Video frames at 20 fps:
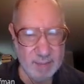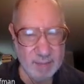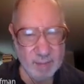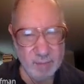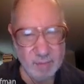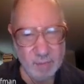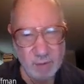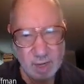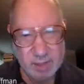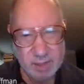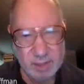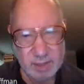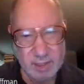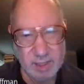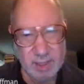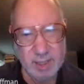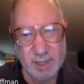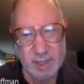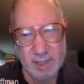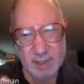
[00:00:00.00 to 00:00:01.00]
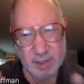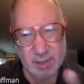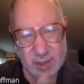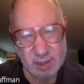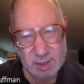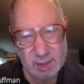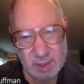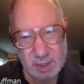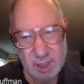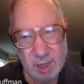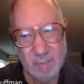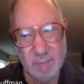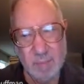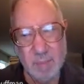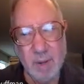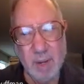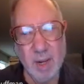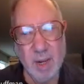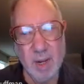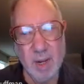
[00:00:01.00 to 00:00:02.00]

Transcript: and writes it as a sum